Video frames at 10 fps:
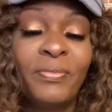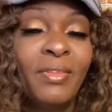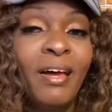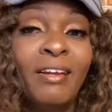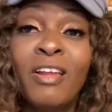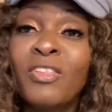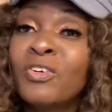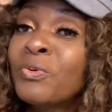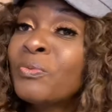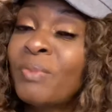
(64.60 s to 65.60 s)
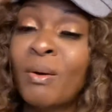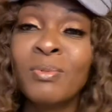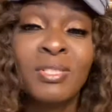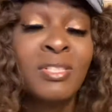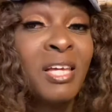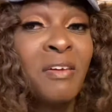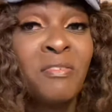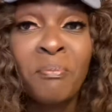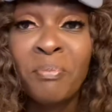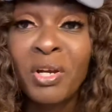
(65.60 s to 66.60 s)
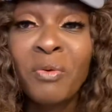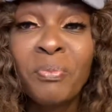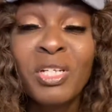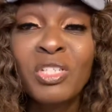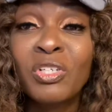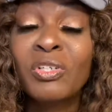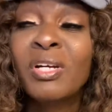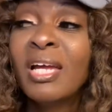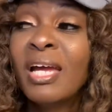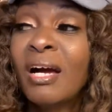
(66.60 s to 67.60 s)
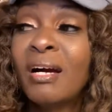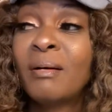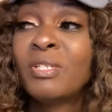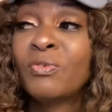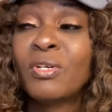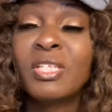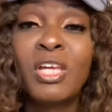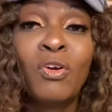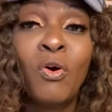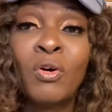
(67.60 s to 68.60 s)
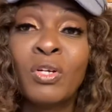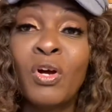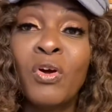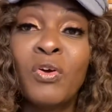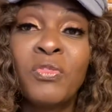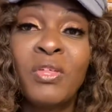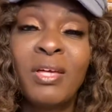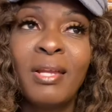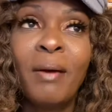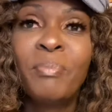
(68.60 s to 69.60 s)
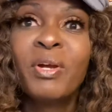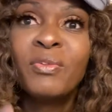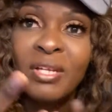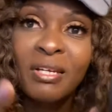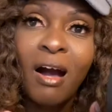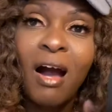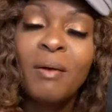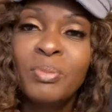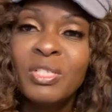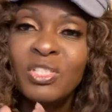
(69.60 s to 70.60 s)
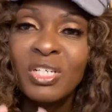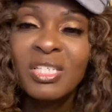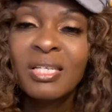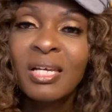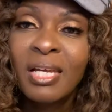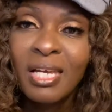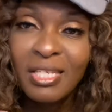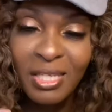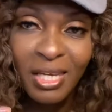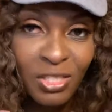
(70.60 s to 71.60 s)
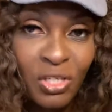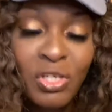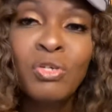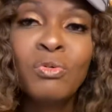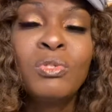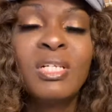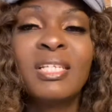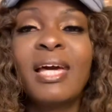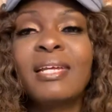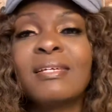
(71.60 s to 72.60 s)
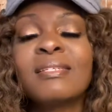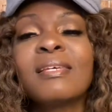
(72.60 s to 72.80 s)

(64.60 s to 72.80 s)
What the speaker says: another, I was going to say, even bigger picture as far as here on earth, not bigger than God, but just is huge, and that is